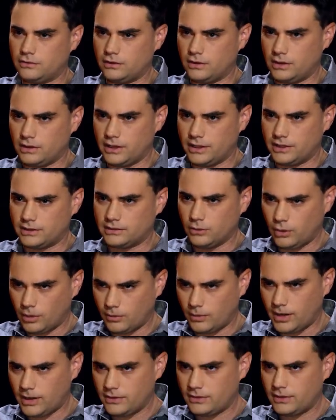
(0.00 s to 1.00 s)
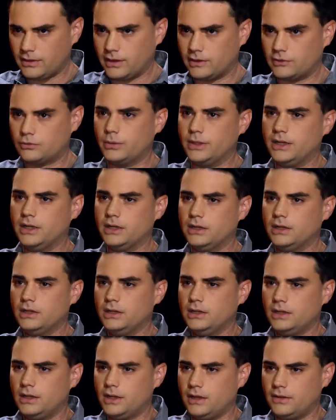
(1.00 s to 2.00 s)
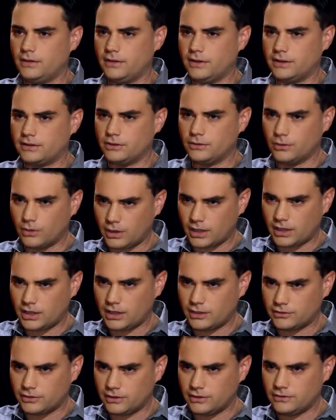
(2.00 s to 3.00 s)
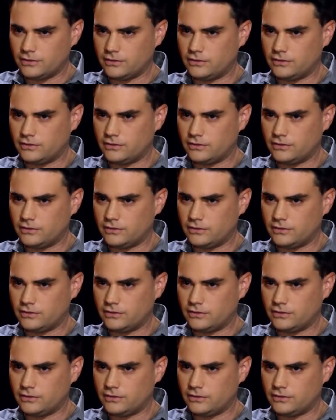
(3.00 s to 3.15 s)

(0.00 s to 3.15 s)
So they like Norway. They like Sweden. Uh, they like the Nordic countries.